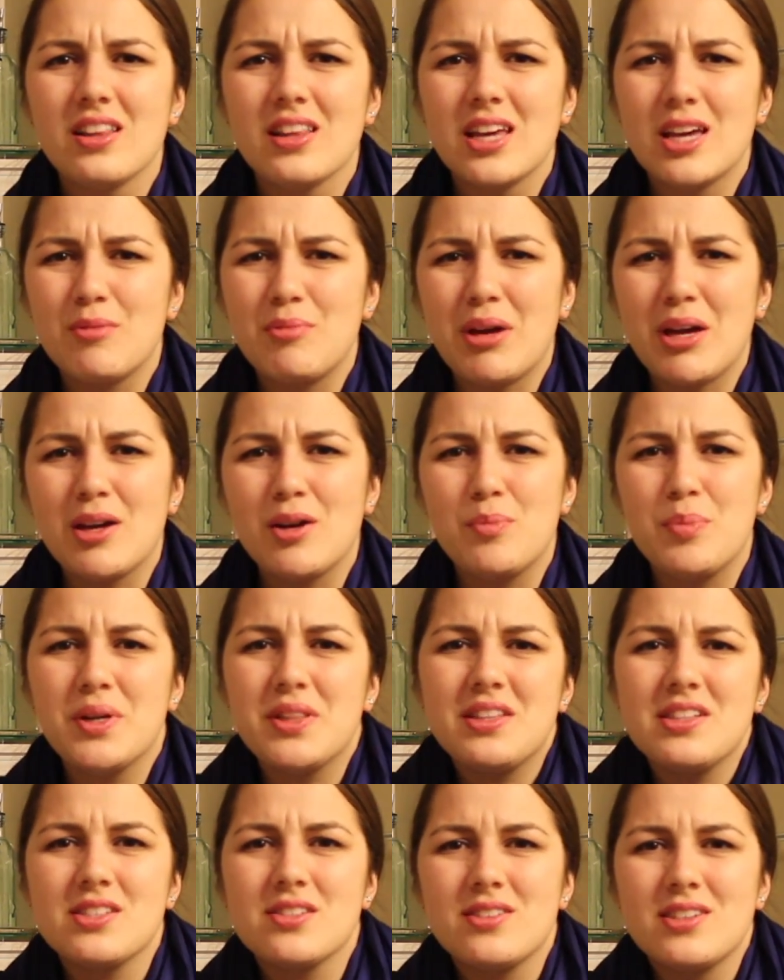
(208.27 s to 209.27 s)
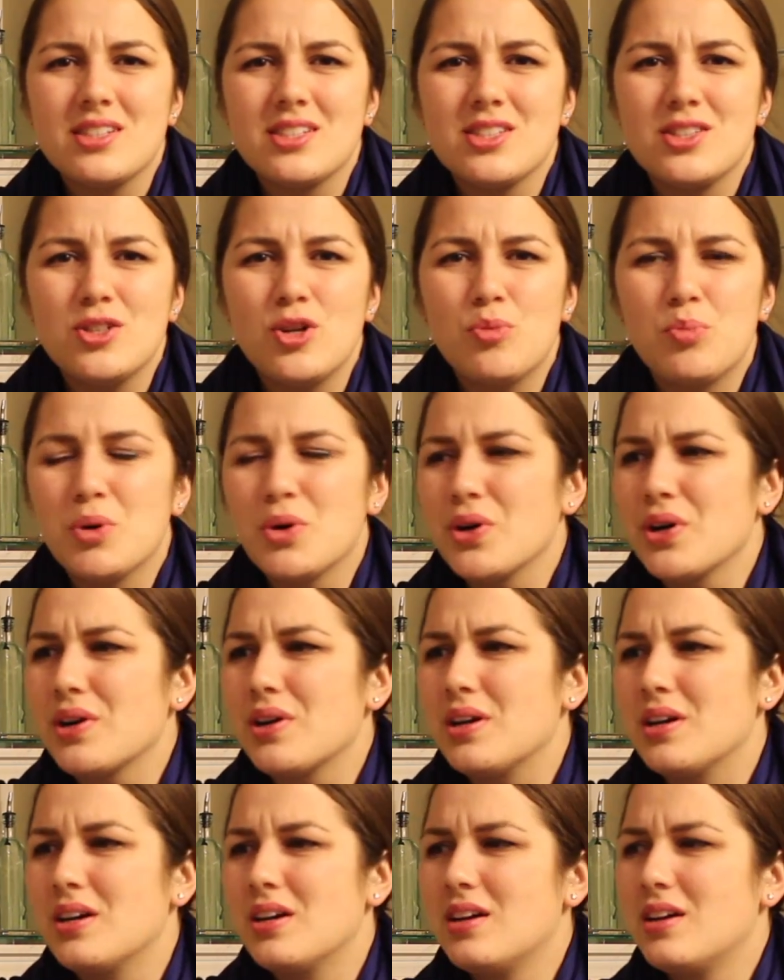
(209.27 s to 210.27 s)
Like, am I gonna put this on a
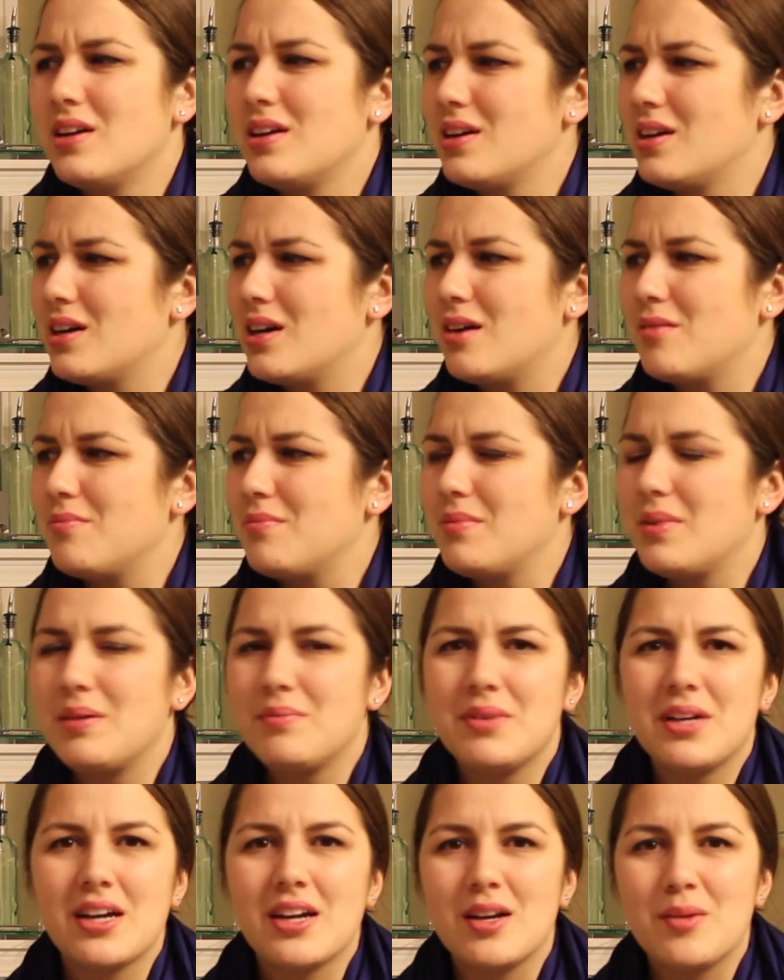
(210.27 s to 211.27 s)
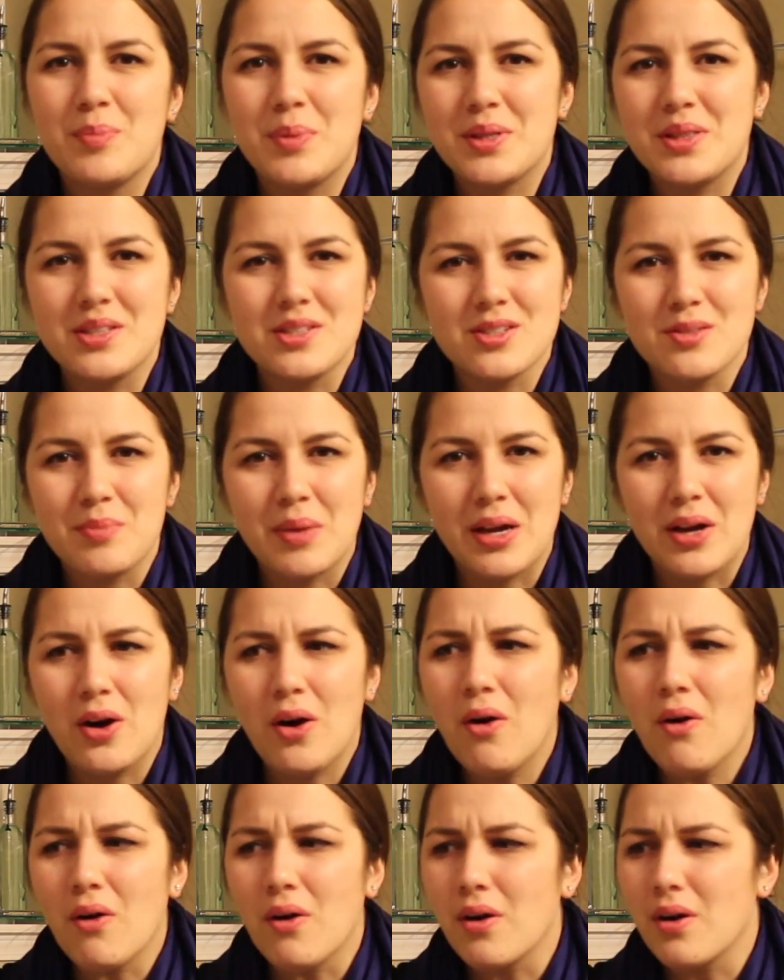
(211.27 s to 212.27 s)
snowboard? I'm not gonna put this on my
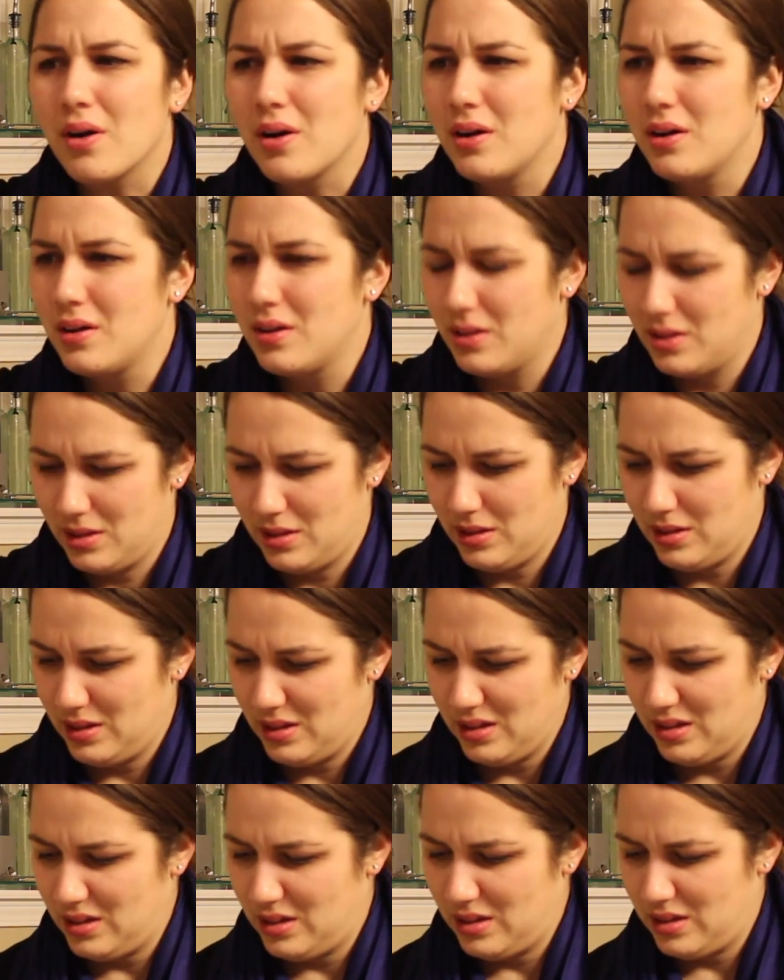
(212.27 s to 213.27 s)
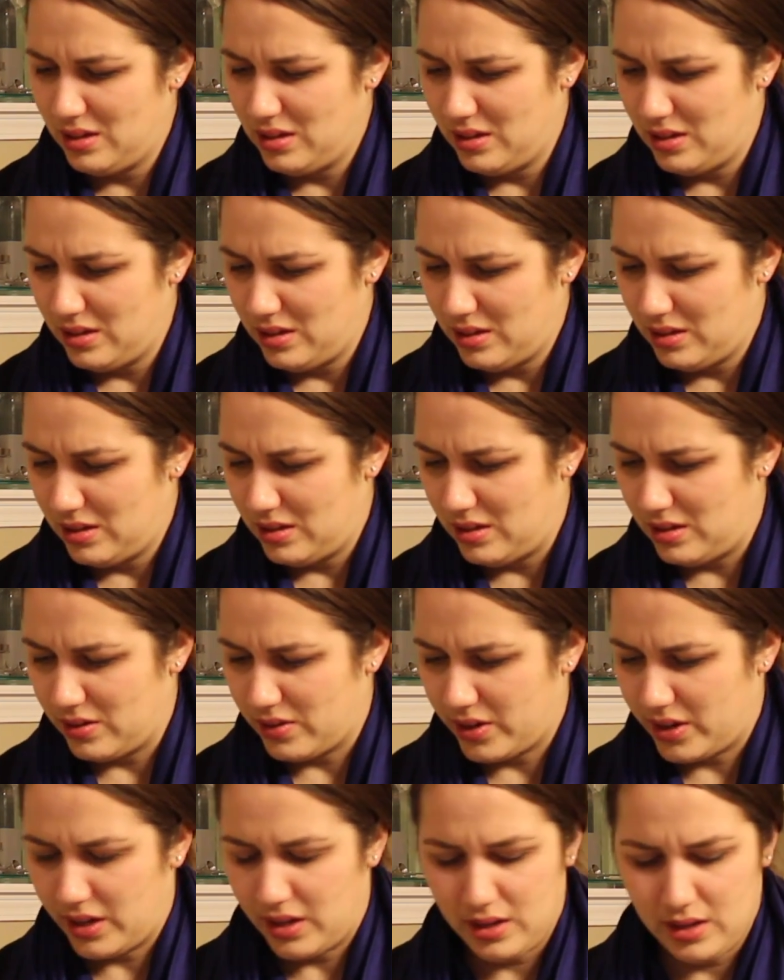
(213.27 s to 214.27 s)
car.
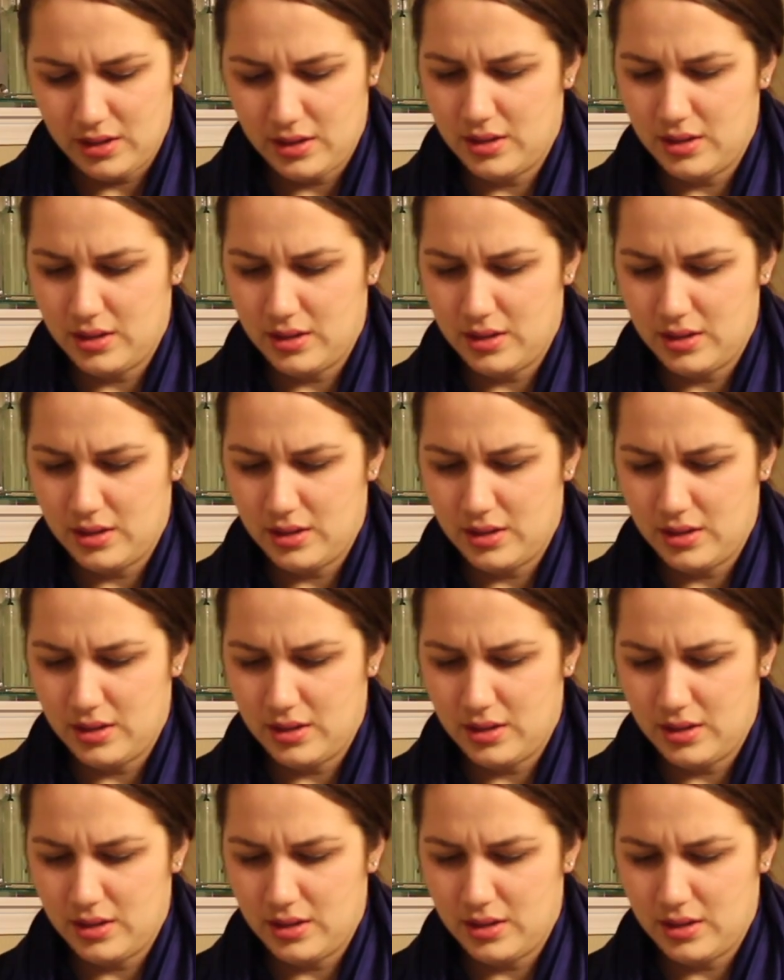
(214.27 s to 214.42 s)
Okay.